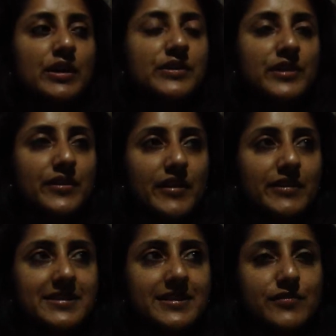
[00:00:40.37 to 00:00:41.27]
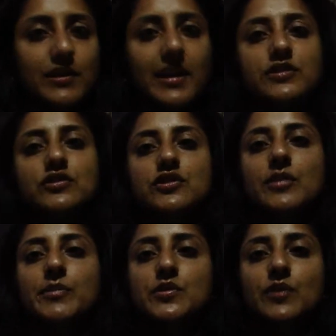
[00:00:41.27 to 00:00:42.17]
So there is this
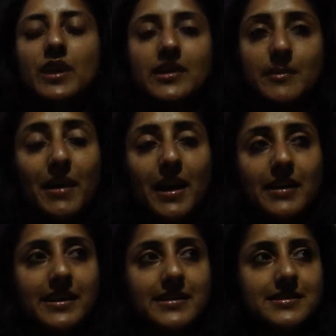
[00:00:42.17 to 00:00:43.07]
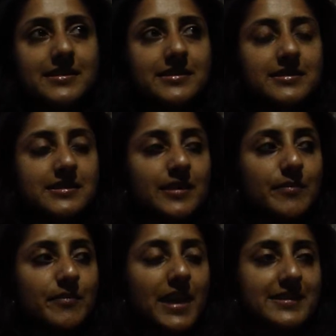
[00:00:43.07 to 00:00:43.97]
relationship between the planets and
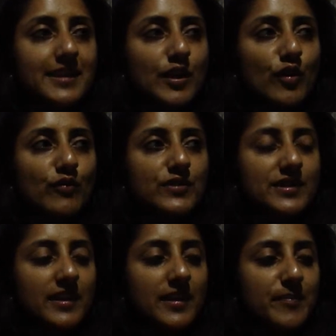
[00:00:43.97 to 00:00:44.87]
ourselves.